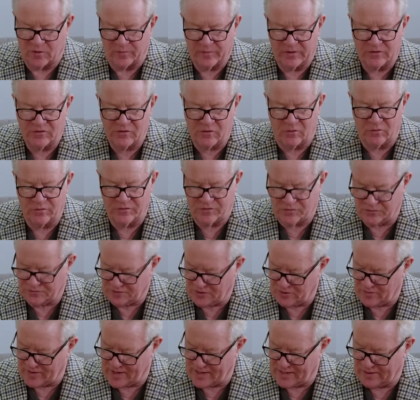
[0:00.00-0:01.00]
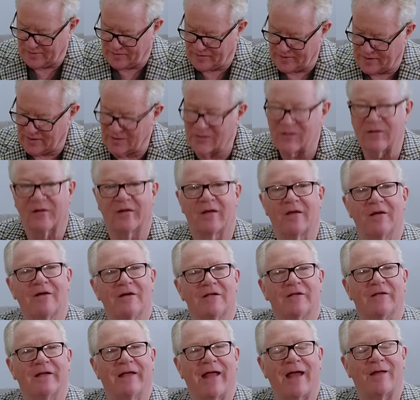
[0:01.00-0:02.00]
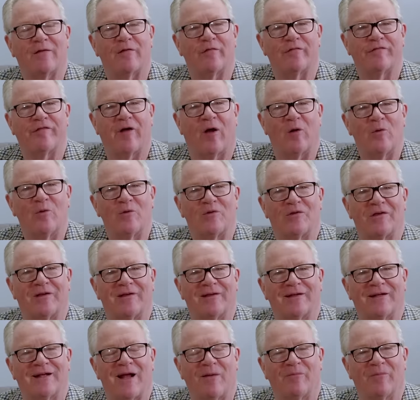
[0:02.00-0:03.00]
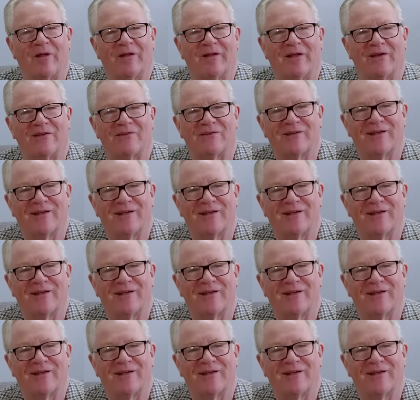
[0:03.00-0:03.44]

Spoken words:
But George will do anything to get a vote and a couple of